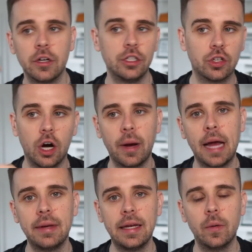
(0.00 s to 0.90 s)
You just got to
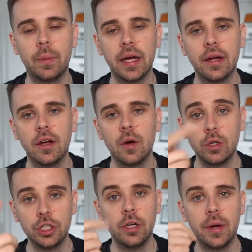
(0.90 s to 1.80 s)
pay me a little bit.
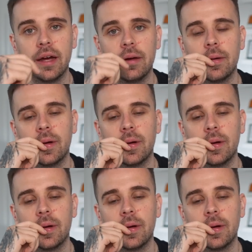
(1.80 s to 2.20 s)
Would you do it?